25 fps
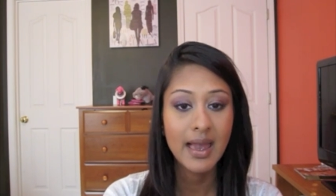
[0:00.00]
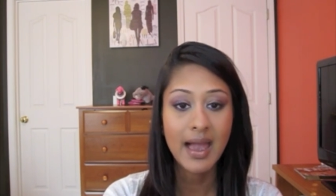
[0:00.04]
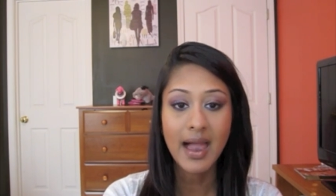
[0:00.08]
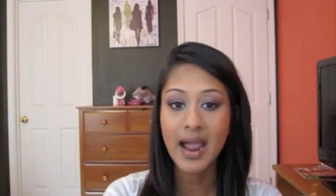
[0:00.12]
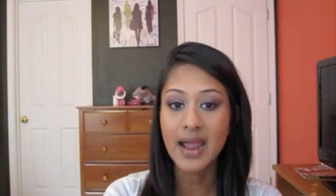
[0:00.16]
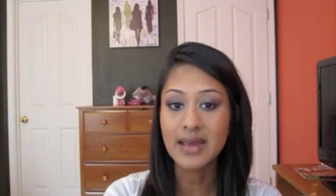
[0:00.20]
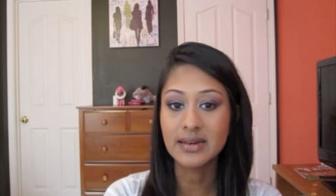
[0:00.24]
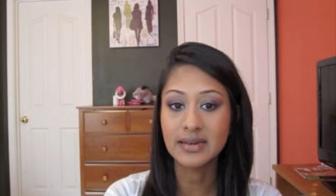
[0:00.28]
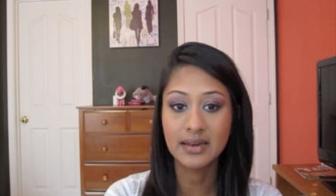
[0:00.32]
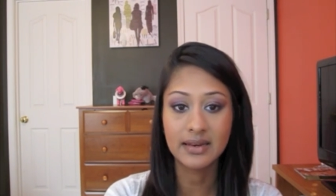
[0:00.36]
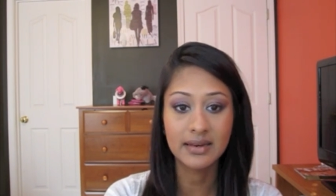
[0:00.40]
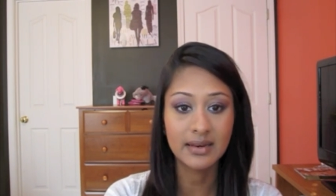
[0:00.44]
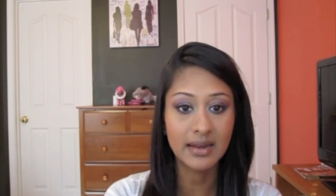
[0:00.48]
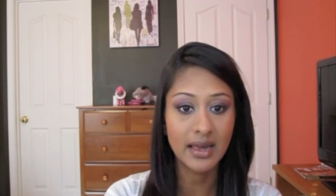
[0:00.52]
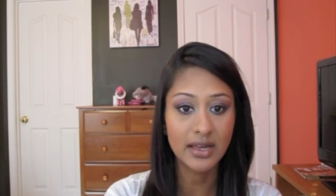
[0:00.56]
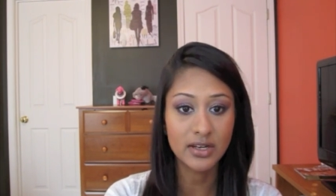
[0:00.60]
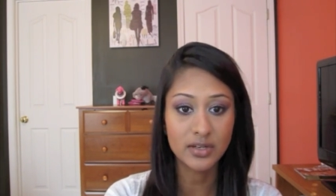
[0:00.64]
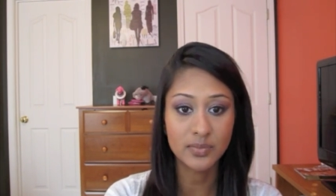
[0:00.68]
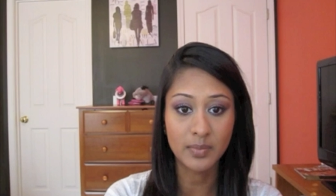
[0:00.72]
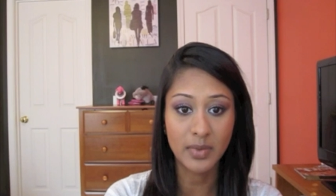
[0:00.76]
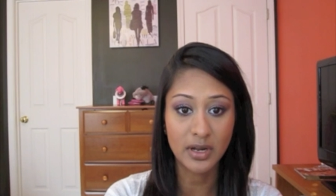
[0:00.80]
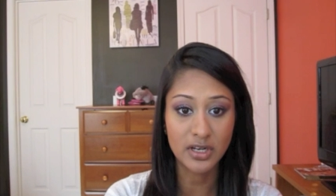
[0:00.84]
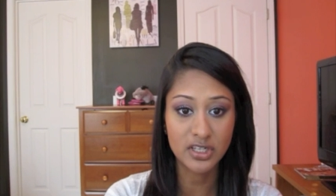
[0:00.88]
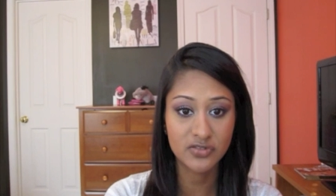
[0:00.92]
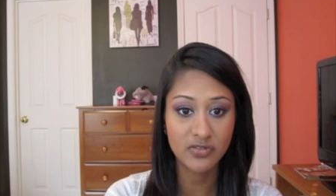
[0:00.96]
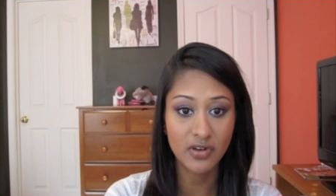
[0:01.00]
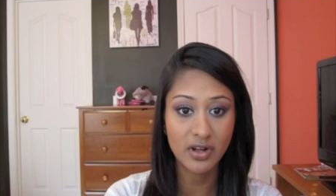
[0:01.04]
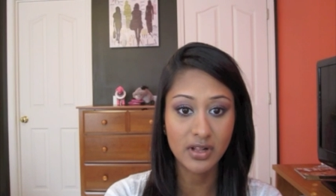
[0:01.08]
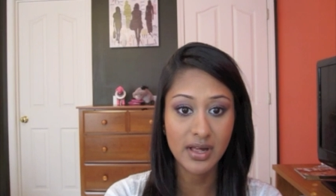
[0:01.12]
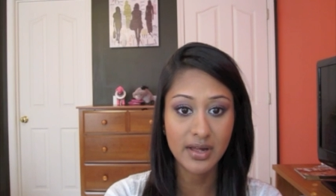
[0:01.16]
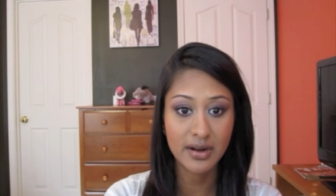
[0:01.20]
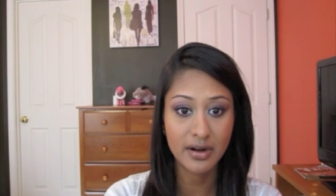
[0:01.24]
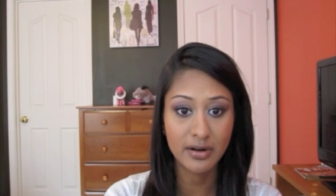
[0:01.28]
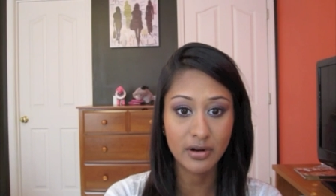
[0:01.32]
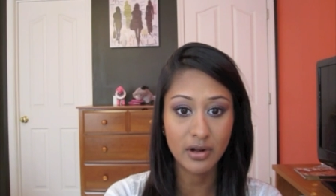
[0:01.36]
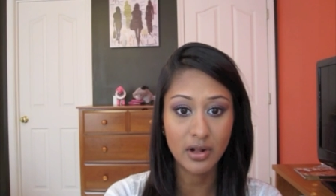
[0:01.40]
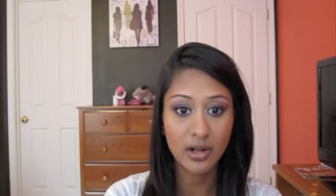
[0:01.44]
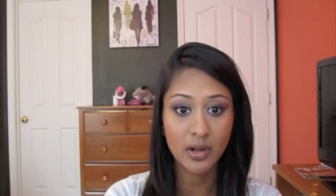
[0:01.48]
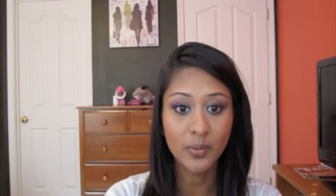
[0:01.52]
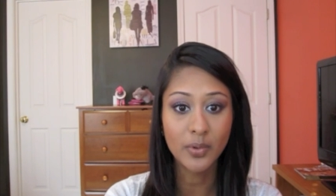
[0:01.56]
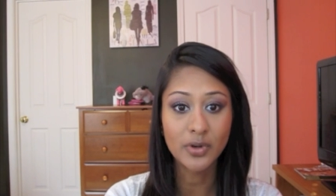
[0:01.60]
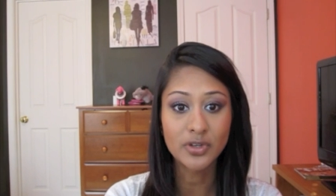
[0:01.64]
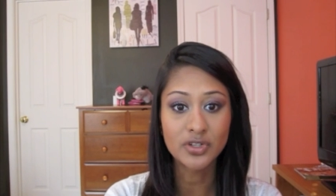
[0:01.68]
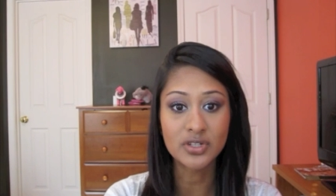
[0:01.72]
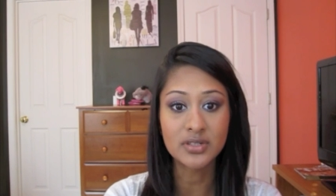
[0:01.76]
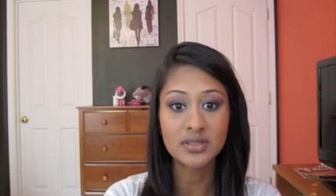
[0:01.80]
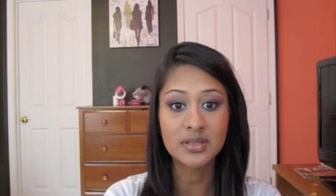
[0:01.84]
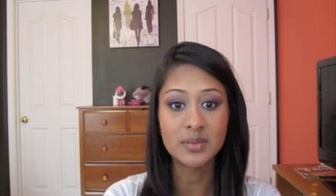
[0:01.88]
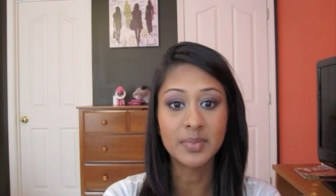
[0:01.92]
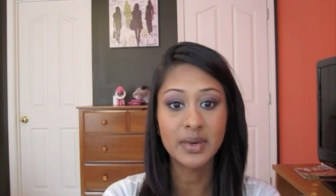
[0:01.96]
I didn't get much fallout at all,
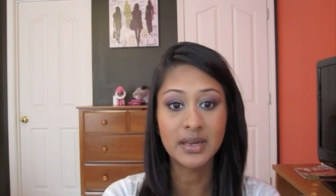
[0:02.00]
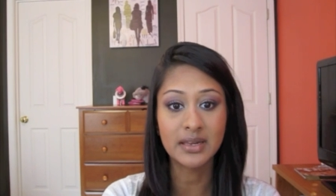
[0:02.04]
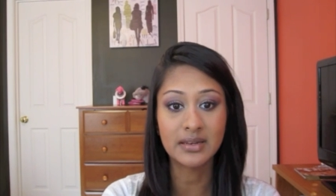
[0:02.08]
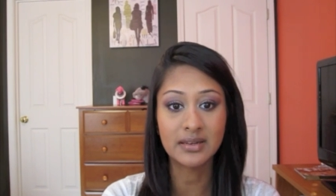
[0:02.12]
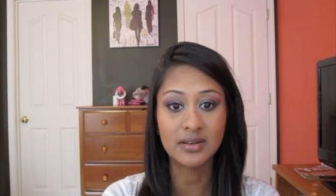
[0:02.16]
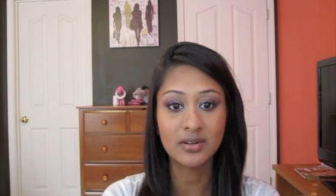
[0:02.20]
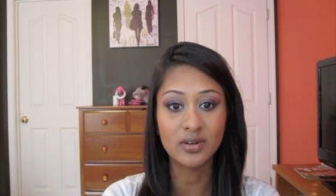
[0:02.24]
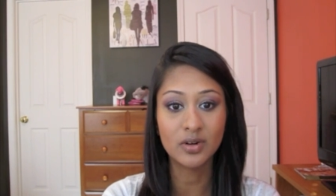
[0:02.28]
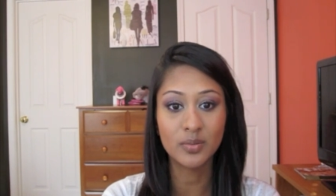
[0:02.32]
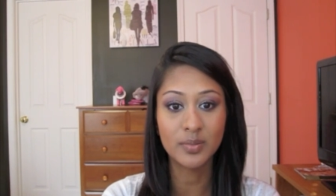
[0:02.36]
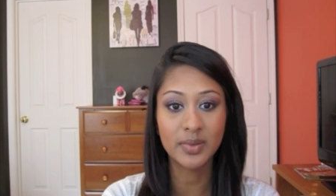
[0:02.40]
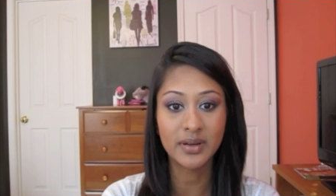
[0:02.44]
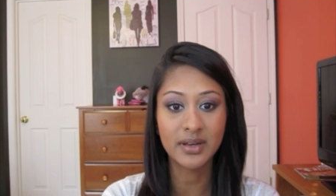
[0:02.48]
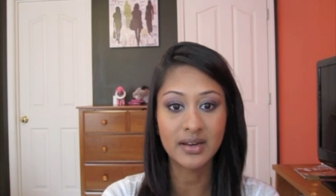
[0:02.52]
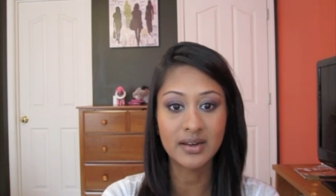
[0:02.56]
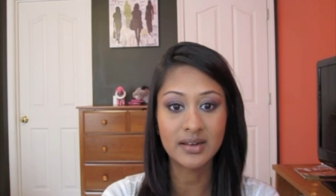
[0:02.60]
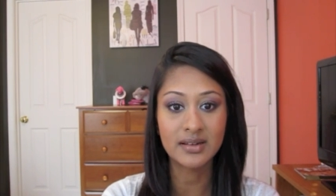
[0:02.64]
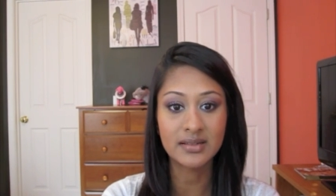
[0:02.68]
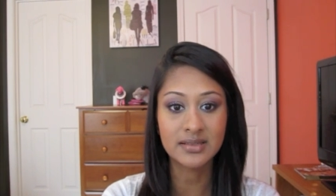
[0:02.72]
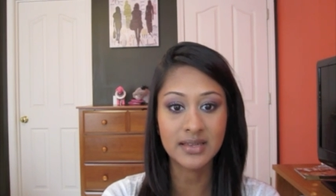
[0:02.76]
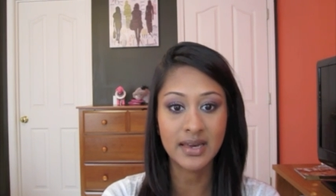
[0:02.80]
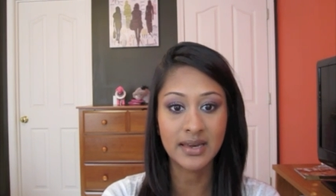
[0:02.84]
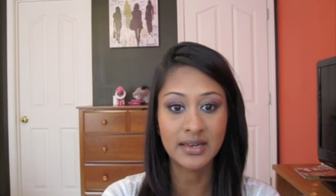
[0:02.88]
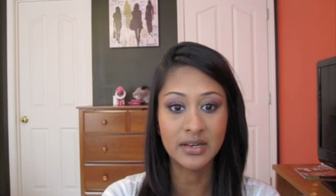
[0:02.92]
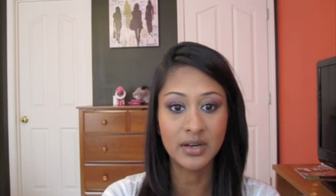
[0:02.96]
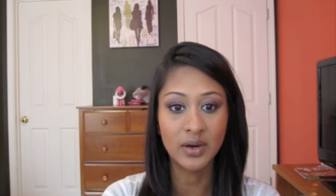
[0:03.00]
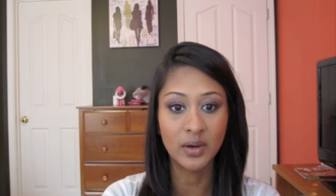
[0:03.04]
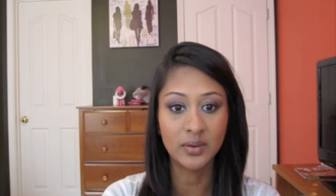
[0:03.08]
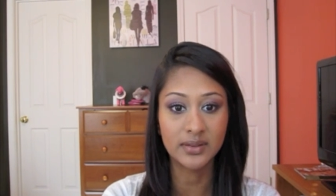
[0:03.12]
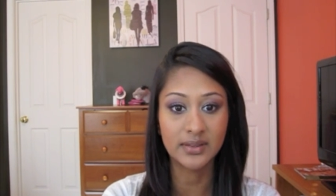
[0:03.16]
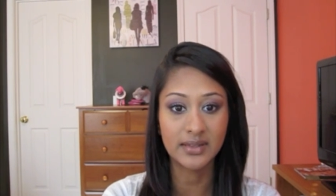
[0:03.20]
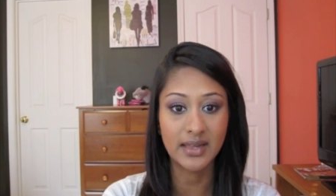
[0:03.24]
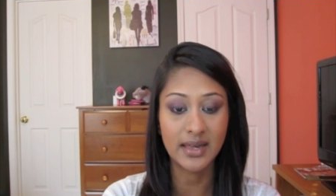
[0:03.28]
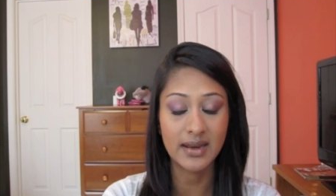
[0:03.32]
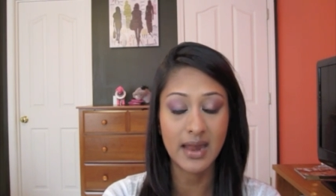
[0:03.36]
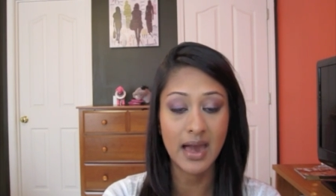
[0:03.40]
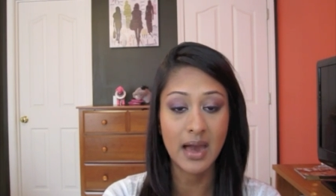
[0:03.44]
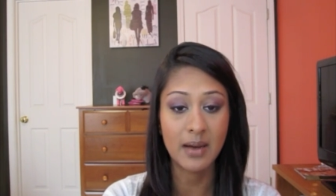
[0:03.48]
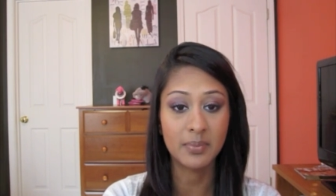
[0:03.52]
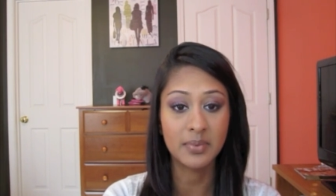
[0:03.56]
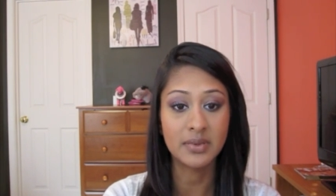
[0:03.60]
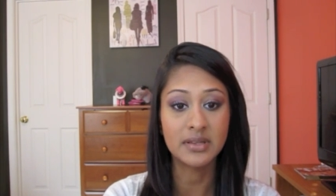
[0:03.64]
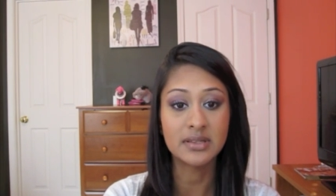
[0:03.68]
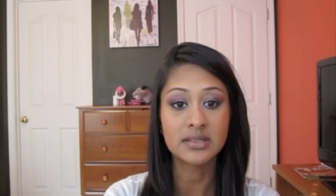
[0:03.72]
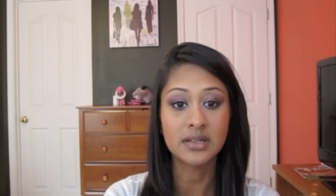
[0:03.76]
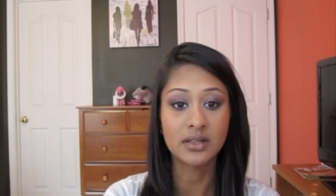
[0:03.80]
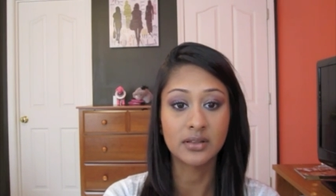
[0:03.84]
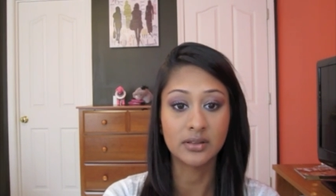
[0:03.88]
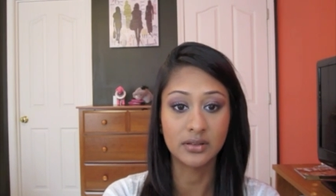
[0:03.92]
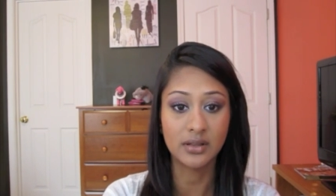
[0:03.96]
which is a big deal because I know that
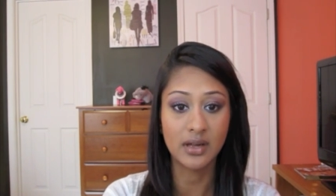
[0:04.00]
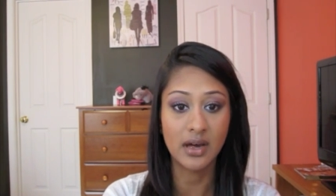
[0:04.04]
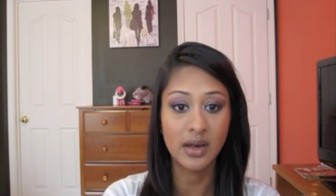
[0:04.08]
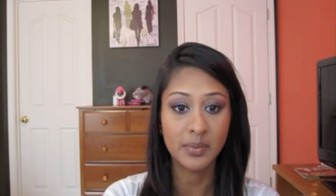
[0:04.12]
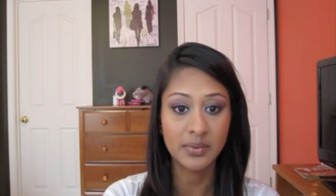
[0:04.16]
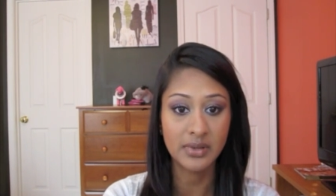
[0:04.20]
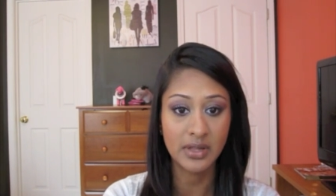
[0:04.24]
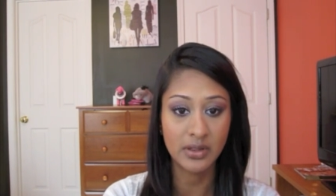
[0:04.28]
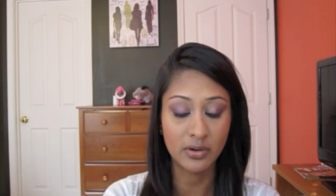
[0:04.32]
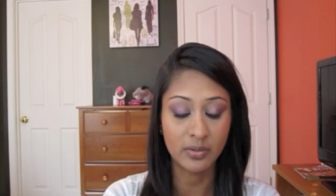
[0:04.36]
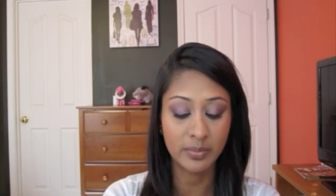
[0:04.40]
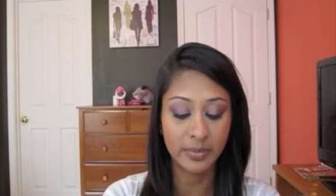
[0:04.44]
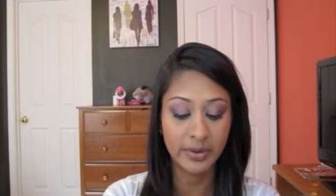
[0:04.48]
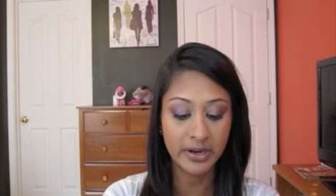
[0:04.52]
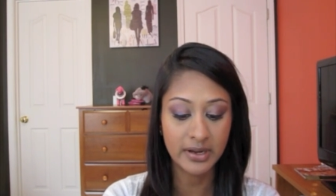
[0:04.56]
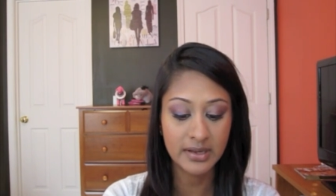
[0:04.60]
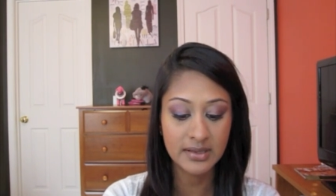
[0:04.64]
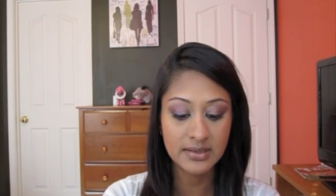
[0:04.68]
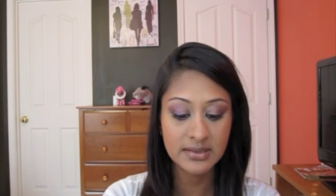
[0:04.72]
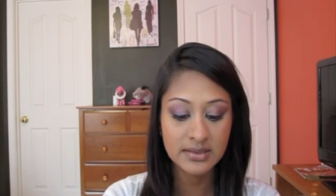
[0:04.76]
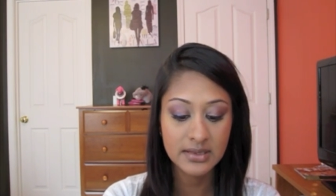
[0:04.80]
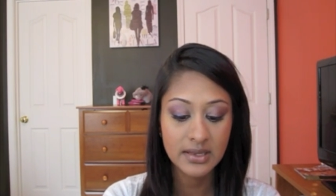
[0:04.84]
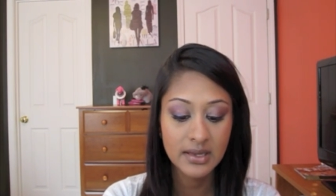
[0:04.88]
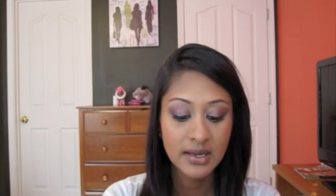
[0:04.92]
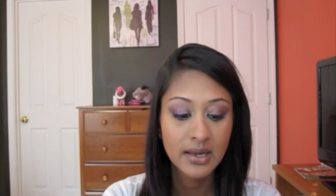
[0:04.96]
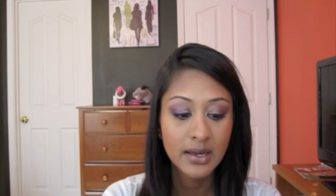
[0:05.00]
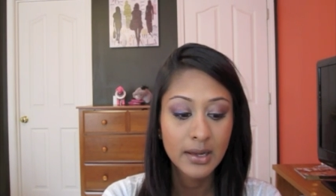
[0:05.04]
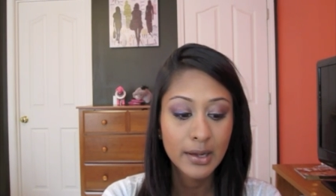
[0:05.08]
happens a lot with other brands.